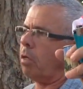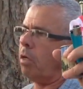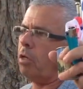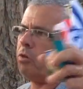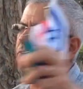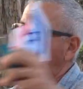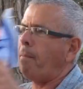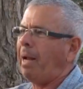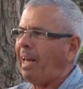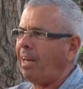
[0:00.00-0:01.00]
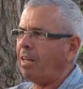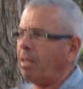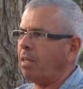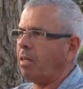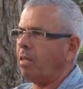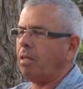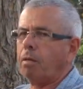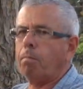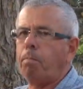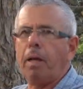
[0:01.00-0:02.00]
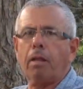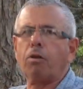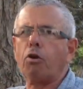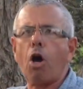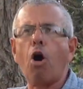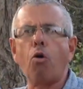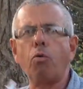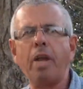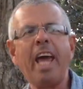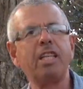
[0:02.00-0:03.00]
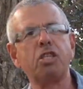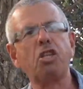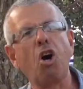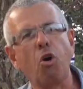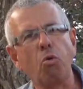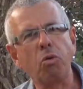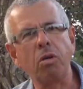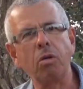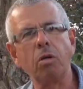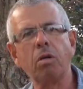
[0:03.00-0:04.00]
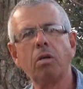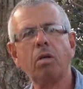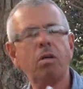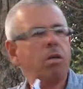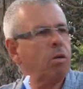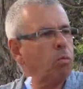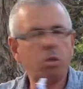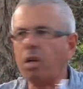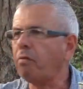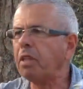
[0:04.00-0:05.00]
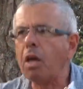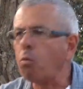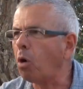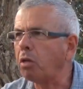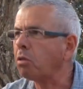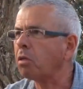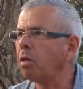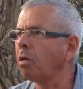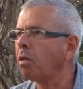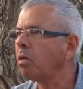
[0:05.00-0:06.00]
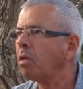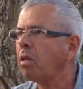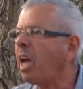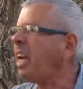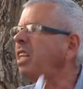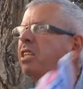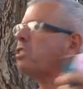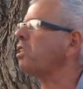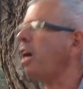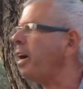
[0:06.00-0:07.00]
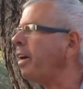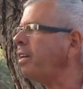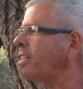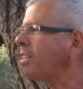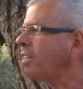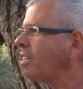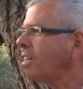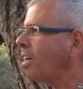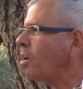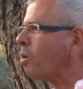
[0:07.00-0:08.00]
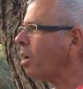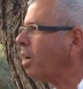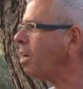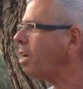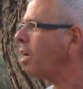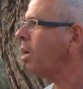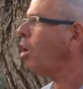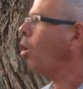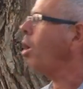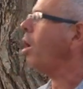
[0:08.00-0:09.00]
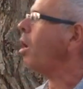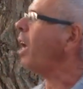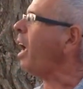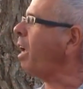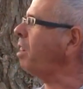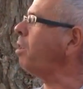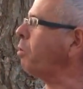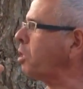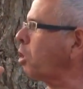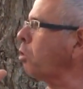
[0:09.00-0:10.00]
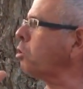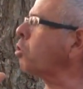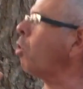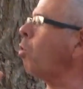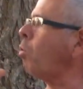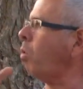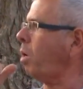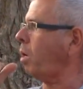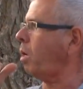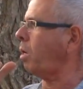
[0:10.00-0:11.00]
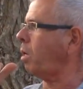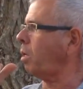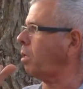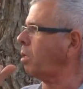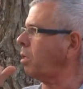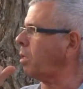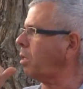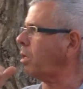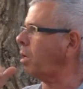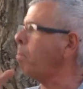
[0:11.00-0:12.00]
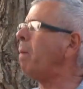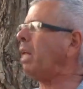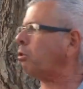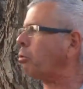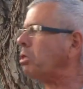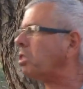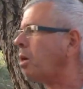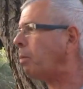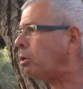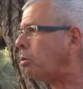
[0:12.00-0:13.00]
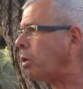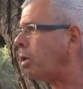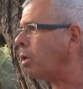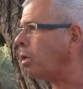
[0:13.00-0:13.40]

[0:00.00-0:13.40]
each family built their own headstone, whatever they want, any design, okay. And there is also military cemetery,